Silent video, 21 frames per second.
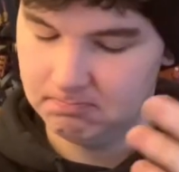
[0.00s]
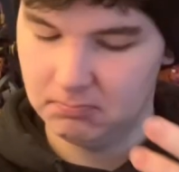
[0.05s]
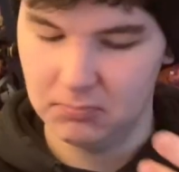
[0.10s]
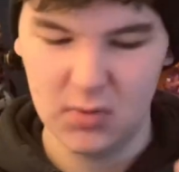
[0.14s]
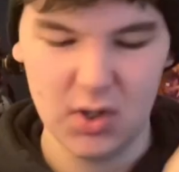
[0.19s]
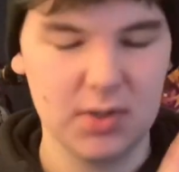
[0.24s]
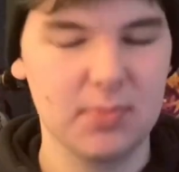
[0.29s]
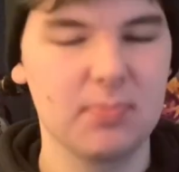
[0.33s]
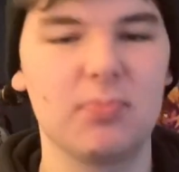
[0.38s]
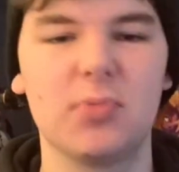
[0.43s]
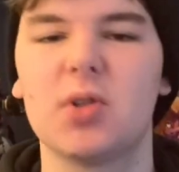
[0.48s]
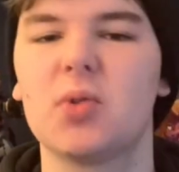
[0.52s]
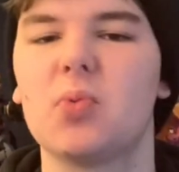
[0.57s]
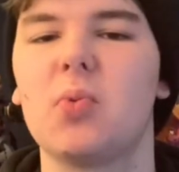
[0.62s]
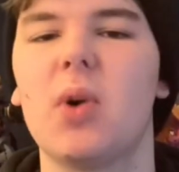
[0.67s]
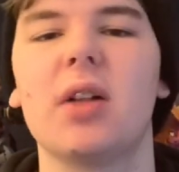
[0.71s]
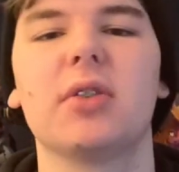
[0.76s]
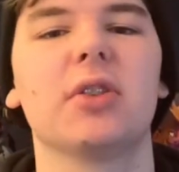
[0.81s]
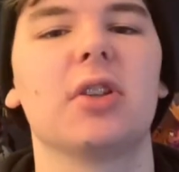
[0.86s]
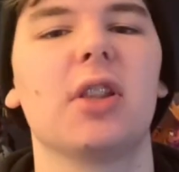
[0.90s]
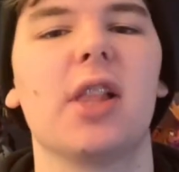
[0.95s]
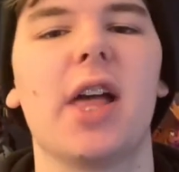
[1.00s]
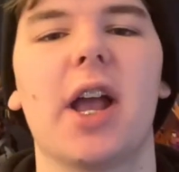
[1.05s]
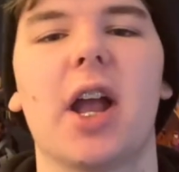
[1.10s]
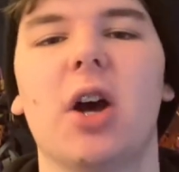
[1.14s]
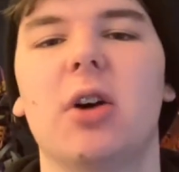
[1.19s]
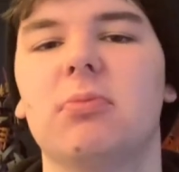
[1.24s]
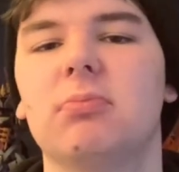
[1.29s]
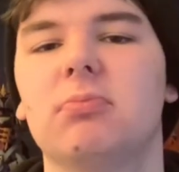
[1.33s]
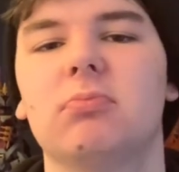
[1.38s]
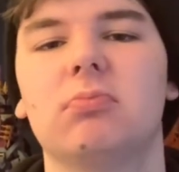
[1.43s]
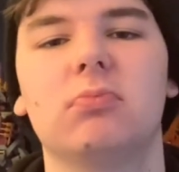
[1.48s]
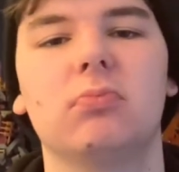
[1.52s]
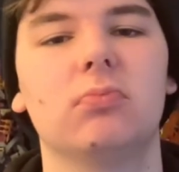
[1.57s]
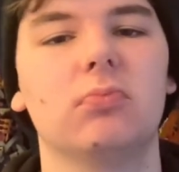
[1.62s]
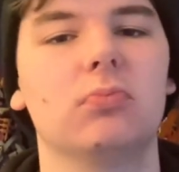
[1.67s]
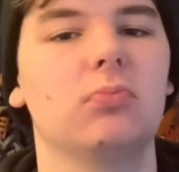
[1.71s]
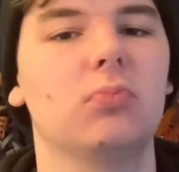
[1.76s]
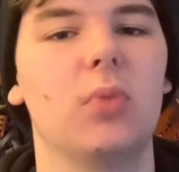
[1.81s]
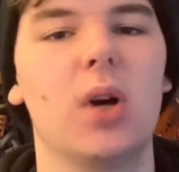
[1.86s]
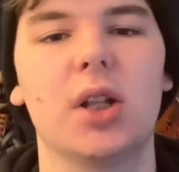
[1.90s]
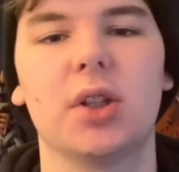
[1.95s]
Just well done, Lego.
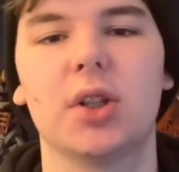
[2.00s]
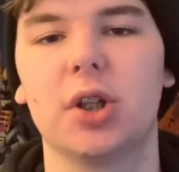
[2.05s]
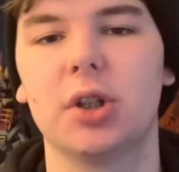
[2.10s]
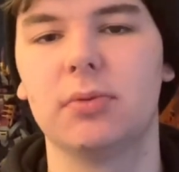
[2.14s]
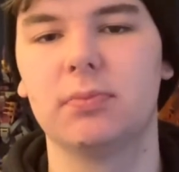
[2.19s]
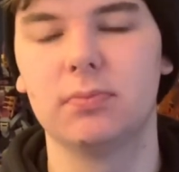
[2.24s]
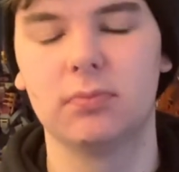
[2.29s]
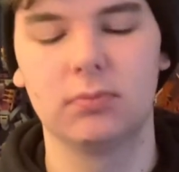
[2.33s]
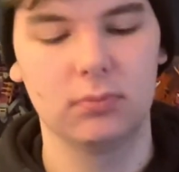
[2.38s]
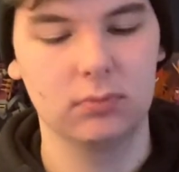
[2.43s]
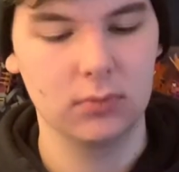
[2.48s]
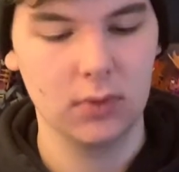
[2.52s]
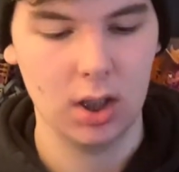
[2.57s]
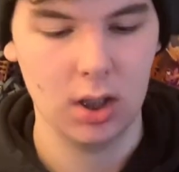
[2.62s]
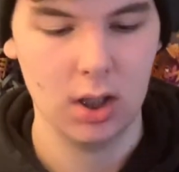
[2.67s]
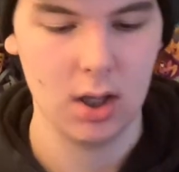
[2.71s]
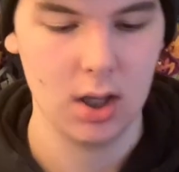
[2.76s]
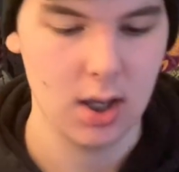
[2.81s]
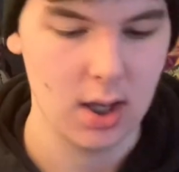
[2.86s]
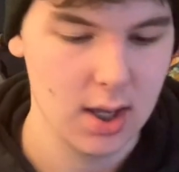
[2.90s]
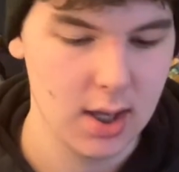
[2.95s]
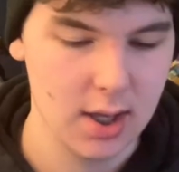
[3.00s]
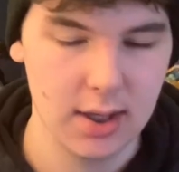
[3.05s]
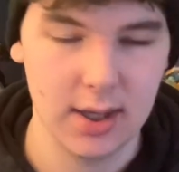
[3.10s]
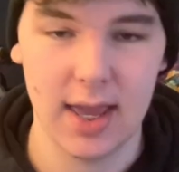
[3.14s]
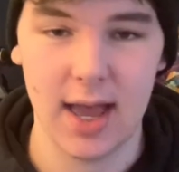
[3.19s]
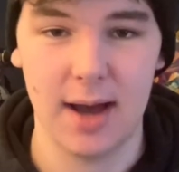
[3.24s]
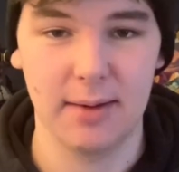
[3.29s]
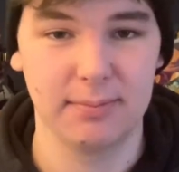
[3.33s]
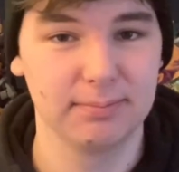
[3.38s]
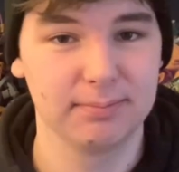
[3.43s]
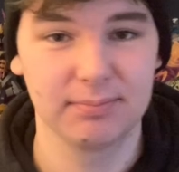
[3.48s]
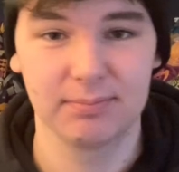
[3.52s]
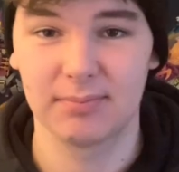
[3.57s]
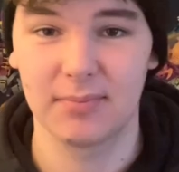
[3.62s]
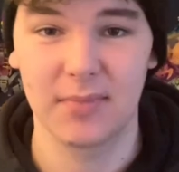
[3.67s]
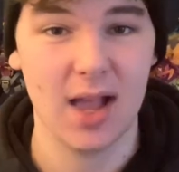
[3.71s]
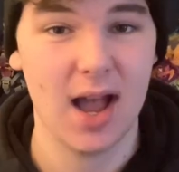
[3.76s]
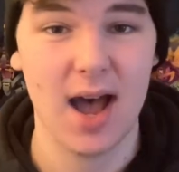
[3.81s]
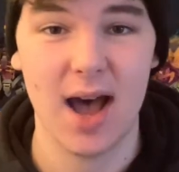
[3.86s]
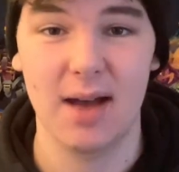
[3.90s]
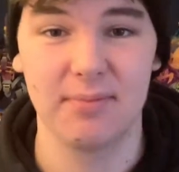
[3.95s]
Well done. Yeah,
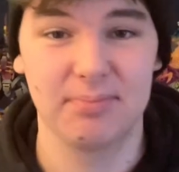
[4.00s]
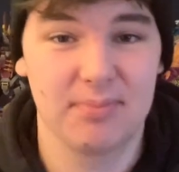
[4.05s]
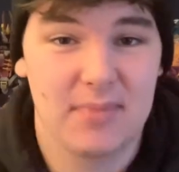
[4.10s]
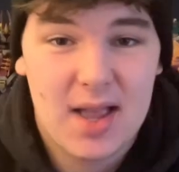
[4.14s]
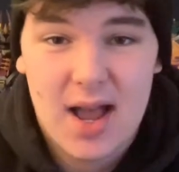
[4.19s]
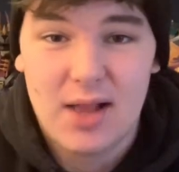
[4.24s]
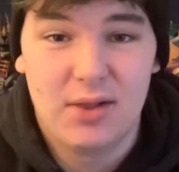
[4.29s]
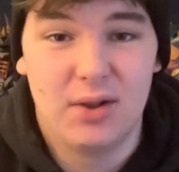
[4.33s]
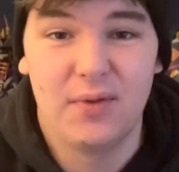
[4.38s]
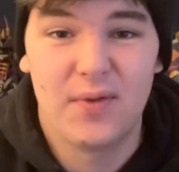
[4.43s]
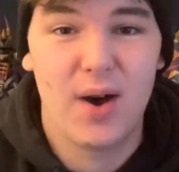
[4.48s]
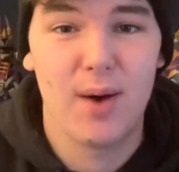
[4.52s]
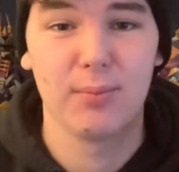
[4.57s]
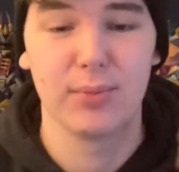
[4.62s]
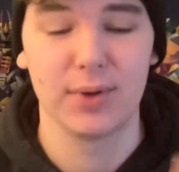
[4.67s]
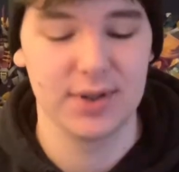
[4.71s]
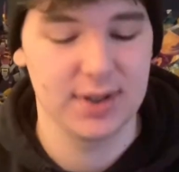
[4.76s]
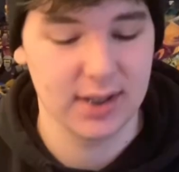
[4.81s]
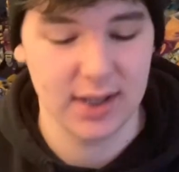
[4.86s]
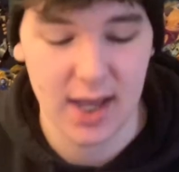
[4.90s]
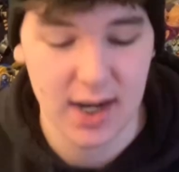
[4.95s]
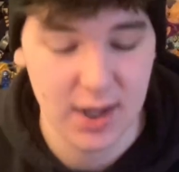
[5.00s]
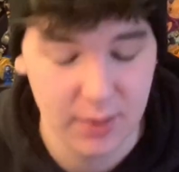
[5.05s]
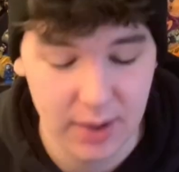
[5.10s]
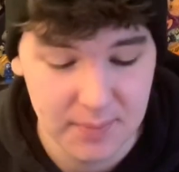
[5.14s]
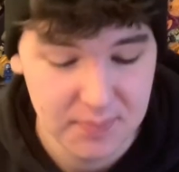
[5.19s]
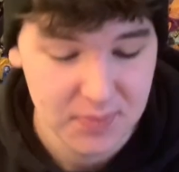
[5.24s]
I love arm printing. Anyway,